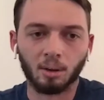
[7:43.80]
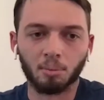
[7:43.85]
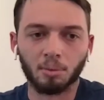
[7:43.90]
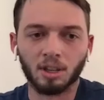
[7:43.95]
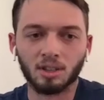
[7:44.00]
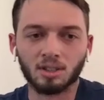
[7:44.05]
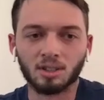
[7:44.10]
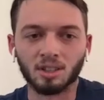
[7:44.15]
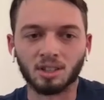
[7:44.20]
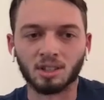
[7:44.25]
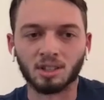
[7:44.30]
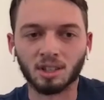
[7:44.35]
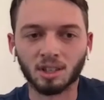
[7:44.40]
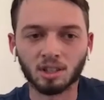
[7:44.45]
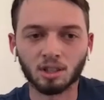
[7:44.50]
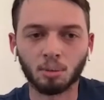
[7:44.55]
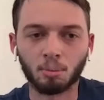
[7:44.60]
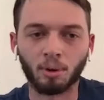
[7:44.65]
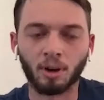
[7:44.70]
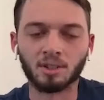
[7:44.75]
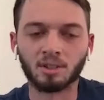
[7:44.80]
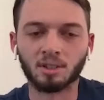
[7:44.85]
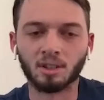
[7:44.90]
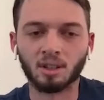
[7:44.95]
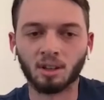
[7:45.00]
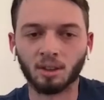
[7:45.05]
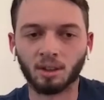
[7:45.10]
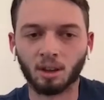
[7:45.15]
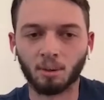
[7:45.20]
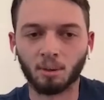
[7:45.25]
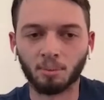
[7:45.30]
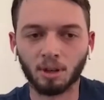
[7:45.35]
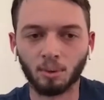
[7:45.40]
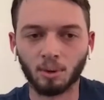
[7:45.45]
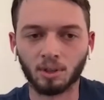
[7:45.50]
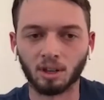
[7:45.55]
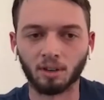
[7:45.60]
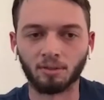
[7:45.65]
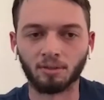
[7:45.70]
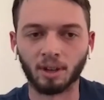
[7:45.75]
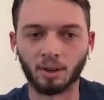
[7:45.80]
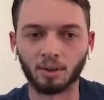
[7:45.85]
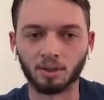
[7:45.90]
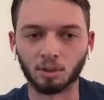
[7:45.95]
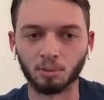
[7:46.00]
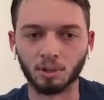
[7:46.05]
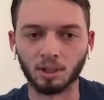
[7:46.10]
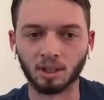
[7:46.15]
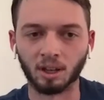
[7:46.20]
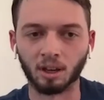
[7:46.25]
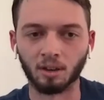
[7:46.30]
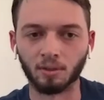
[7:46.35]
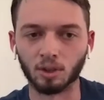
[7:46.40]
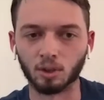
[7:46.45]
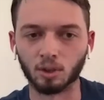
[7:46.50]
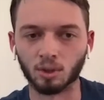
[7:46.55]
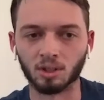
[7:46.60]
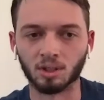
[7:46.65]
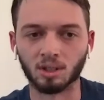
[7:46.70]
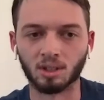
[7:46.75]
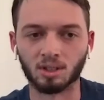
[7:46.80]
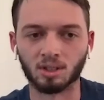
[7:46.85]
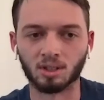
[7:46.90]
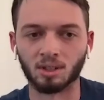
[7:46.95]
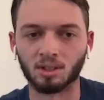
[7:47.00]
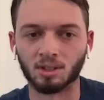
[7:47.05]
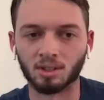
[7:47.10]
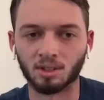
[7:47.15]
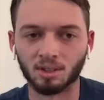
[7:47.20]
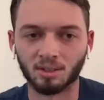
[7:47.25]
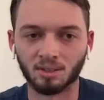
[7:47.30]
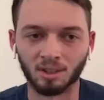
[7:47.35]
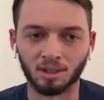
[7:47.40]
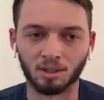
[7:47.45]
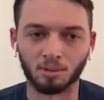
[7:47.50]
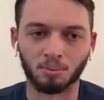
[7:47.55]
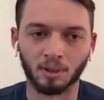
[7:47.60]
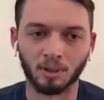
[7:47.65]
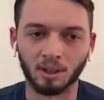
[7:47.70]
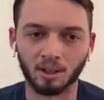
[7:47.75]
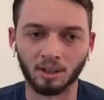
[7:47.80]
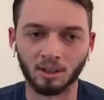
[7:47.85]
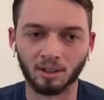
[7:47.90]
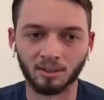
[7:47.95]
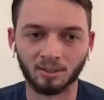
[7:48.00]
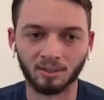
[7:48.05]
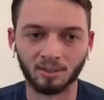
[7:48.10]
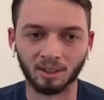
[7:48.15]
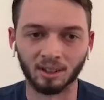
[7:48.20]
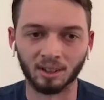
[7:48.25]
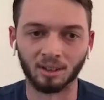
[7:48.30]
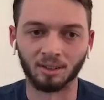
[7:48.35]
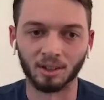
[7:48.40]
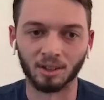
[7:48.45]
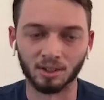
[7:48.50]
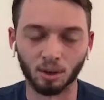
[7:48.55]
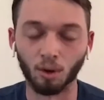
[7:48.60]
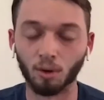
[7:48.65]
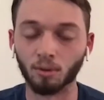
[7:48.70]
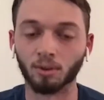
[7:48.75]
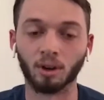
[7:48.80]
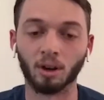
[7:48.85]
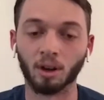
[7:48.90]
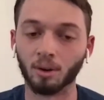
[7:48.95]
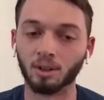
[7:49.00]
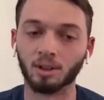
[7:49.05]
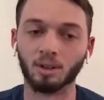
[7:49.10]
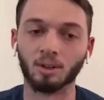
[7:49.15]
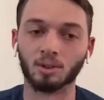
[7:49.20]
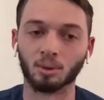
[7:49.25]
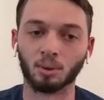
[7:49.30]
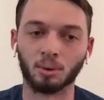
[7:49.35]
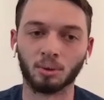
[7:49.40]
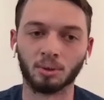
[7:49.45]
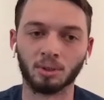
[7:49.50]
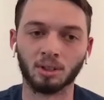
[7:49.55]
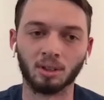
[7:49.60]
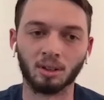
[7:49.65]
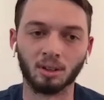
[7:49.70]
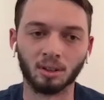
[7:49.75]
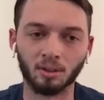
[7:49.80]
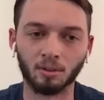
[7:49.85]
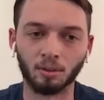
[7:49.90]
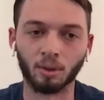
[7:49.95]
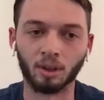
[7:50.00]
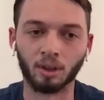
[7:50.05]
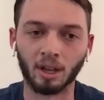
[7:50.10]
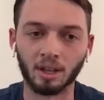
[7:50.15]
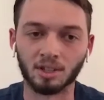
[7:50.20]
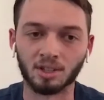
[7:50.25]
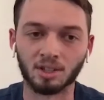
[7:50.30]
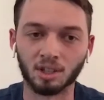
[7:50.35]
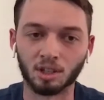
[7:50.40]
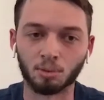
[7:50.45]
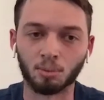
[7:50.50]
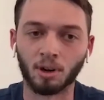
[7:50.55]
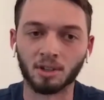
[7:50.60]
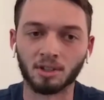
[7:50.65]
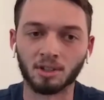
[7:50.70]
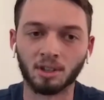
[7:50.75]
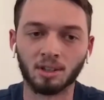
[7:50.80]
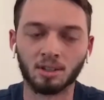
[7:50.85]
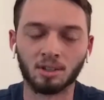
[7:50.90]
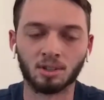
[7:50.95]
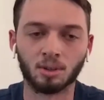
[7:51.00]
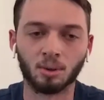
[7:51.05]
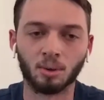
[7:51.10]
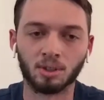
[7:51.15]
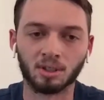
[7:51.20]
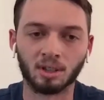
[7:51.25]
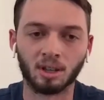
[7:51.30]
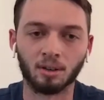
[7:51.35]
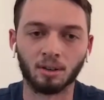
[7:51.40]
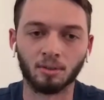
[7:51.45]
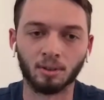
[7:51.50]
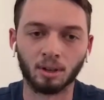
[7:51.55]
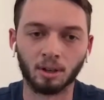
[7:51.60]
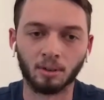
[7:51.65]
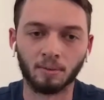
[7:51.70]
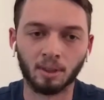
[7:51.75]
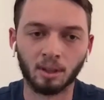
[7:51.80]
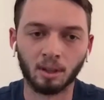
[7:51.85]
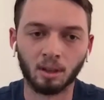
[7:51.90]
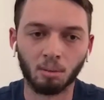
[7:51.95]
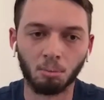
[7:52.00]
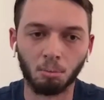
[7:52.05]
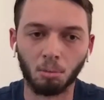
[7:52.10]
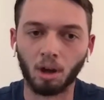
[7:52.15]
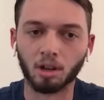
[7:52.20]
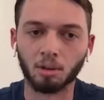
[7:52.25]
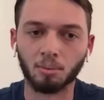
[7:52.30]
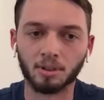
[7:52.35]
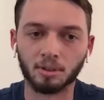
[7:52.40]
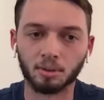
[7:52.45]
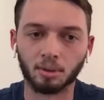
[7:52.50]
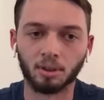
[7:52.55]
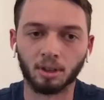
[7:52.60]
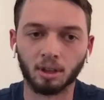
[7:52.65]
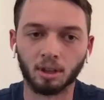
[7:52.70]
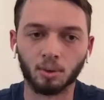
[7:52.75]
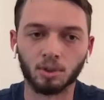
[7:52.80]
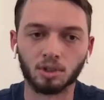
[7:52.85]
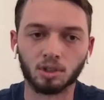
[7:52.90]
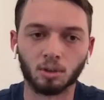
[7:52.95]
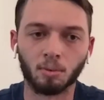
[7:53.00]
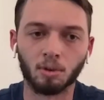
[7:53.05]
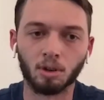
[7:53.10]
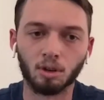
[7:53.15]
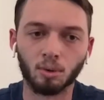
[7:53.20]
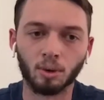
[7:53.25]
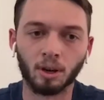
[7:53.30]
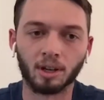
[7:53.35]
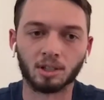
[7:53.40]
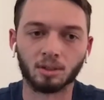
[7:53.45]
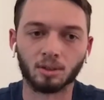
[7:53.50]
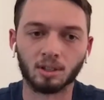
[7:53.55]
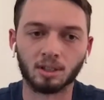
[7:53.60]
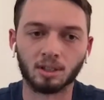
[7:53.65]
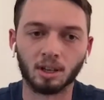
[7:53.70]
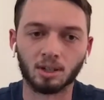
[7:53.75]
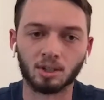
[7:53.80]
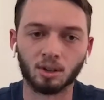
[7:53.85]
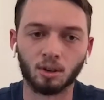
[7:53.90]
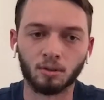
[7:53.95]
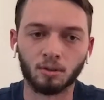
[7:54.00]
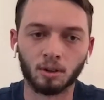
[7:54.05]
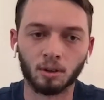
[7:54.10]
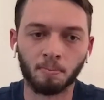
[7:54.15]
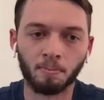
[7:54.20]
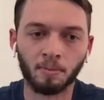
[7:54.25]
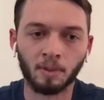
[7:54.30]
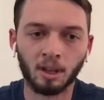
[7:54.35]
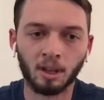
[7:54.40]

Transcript: He's the sixth president of the company, which I found to be kind of interesting since it's been, it's over 100 years old and they've only had 6 presidents. So it's kind of a monumental thing when someone new actually takes over.